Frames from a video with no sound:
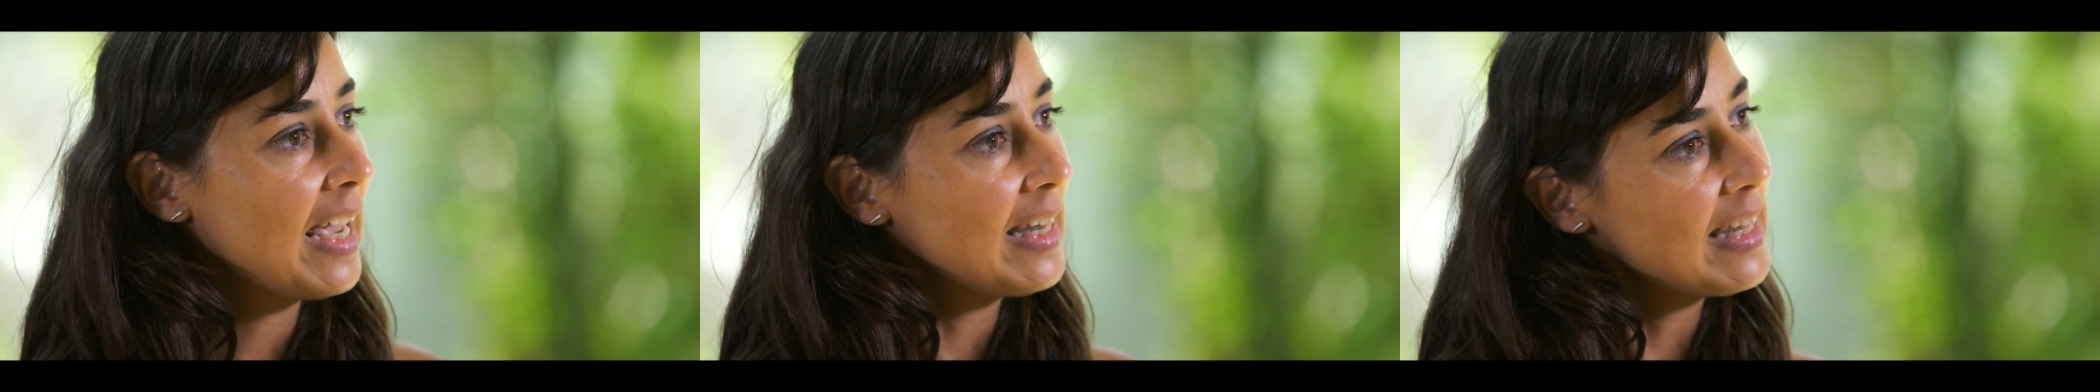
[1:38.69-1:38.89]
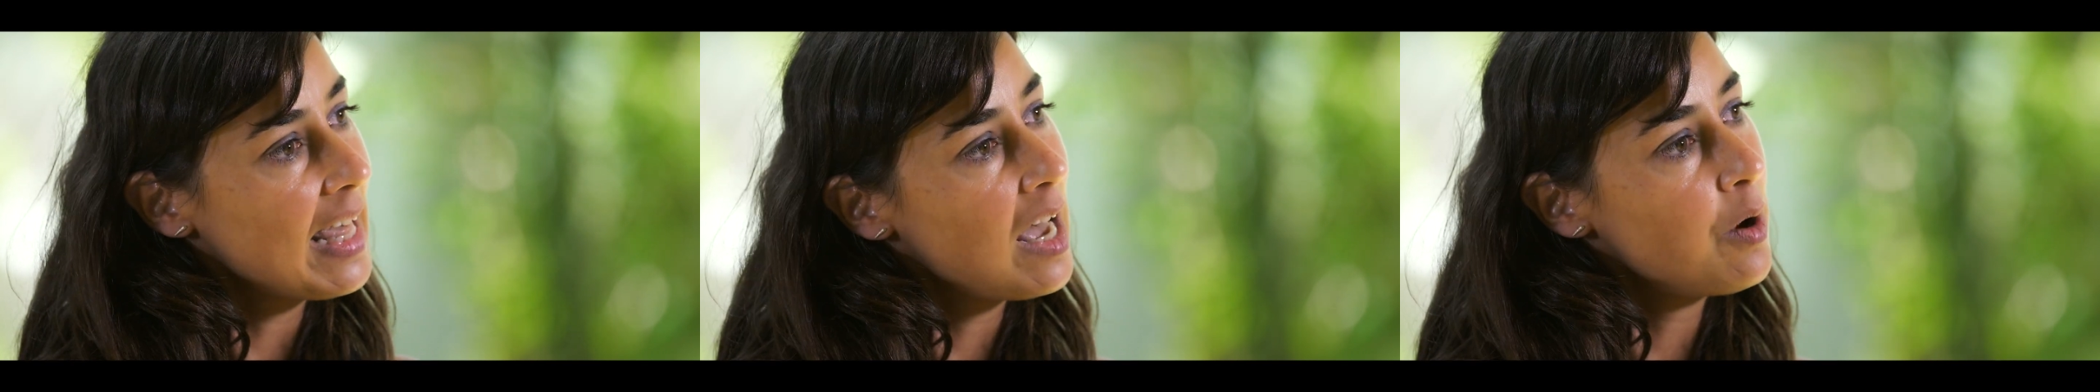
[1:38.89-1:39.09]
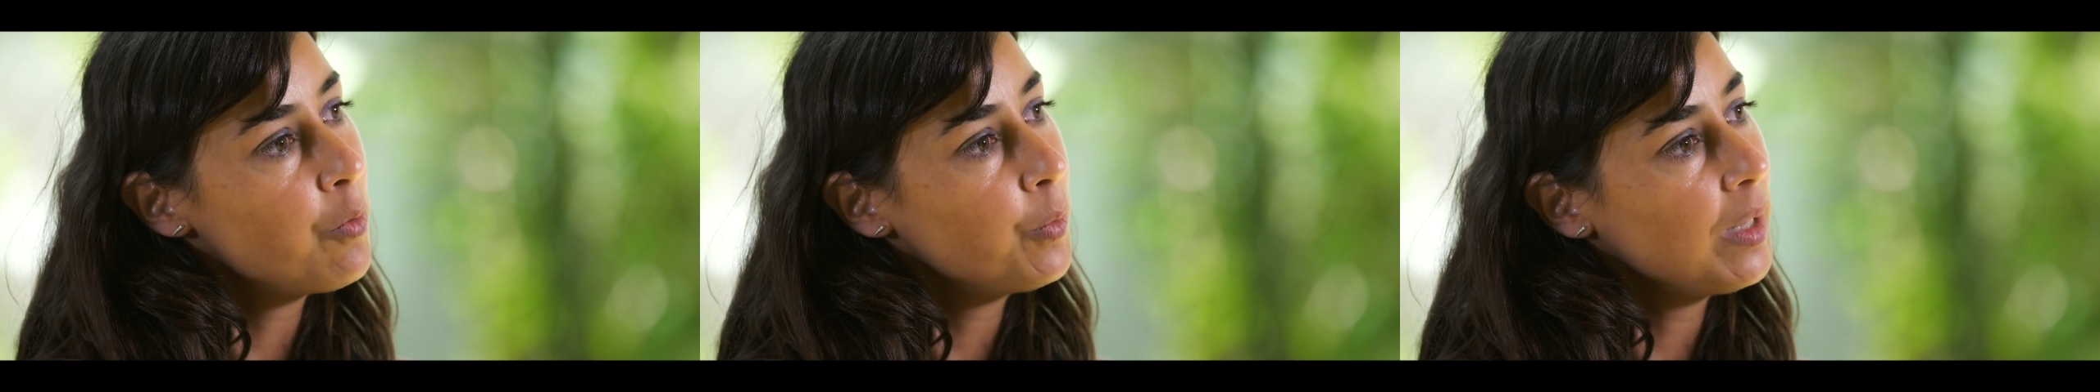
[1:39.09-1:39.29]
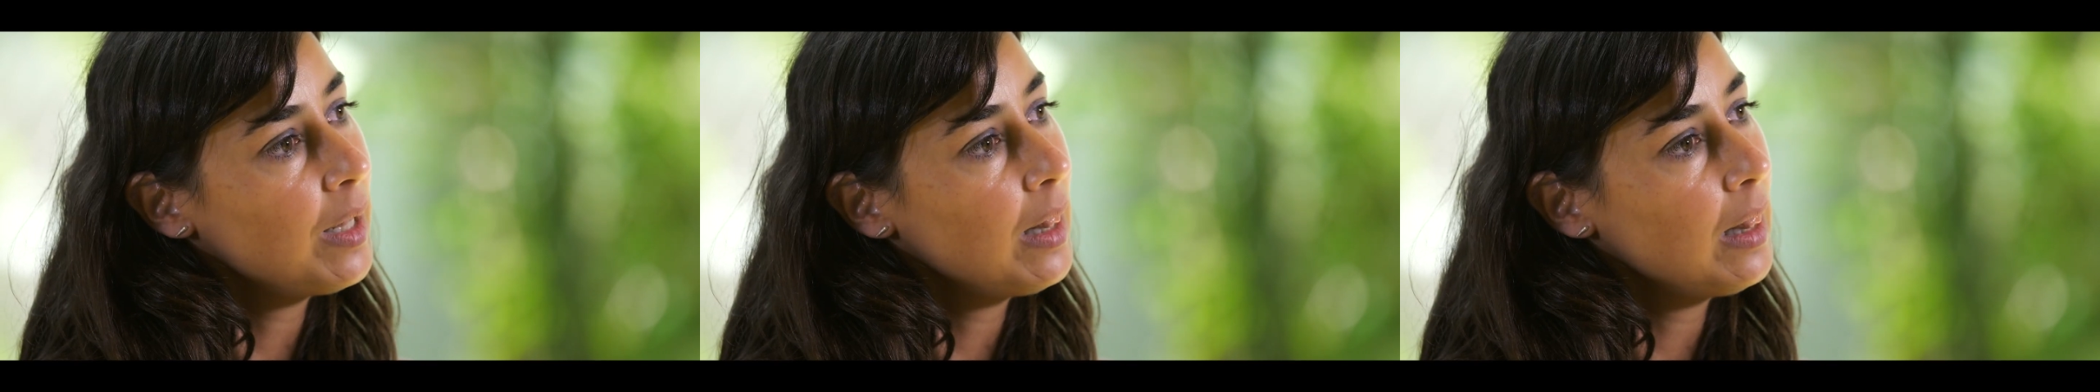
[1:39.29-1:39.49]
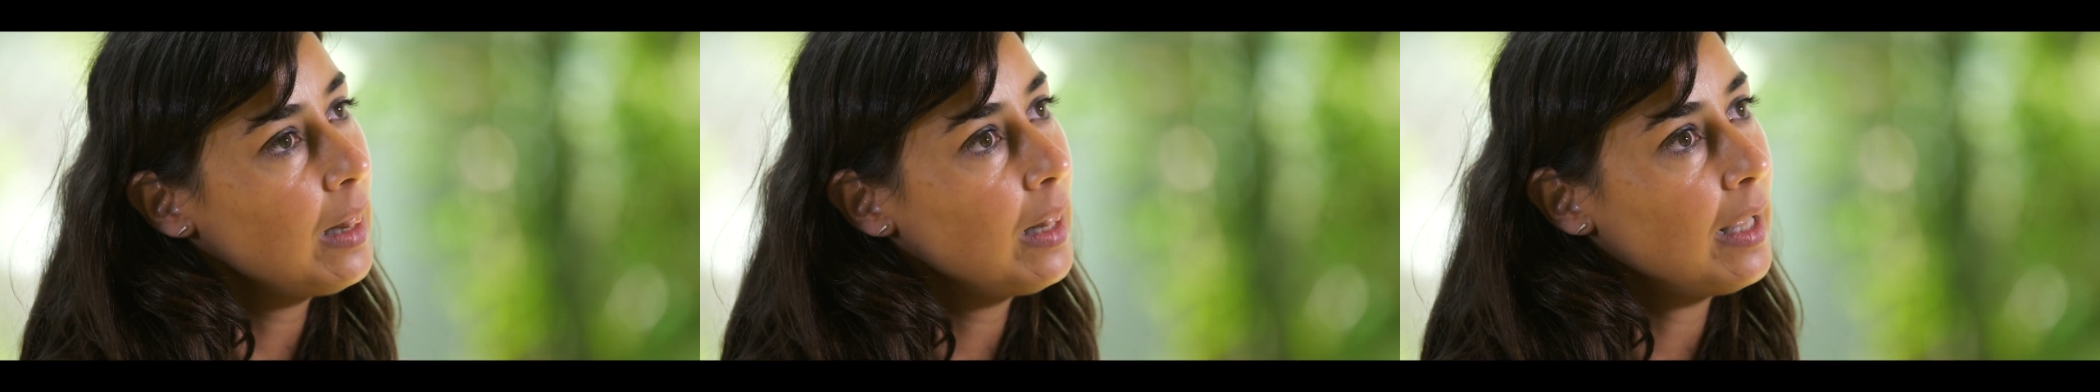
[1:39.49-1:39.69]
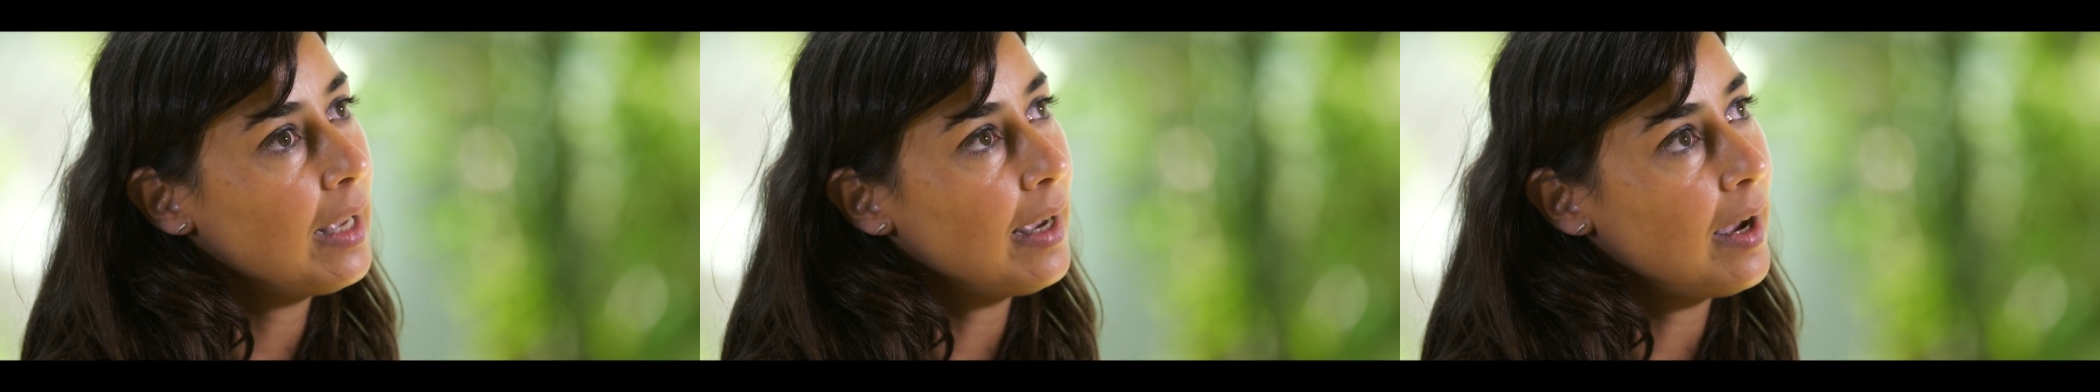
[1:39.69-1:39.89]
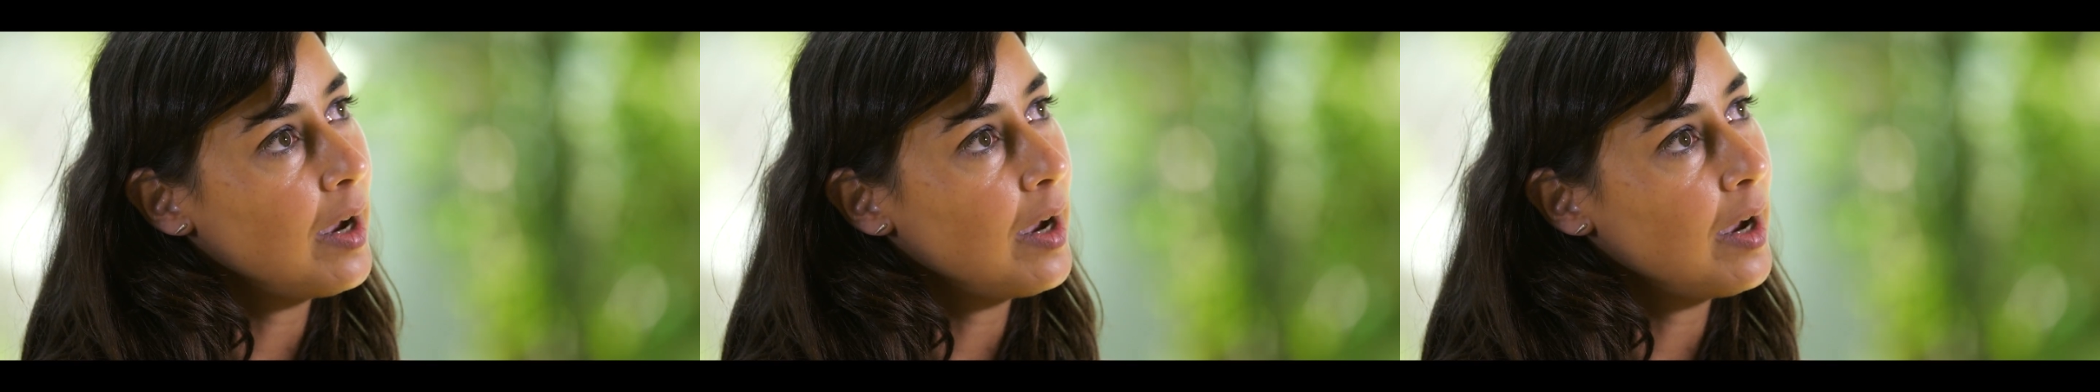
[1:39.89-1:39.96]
and that will